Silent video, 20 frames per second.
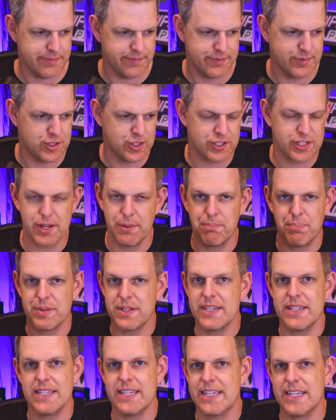Just
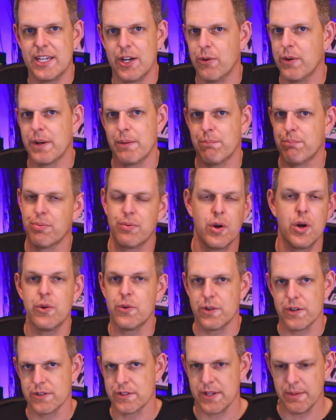completely going
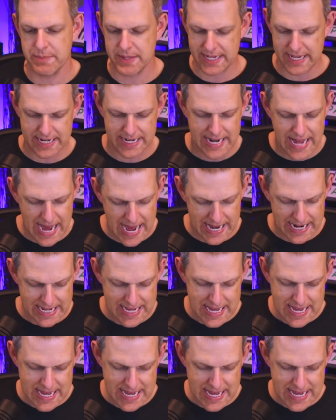broke or something and not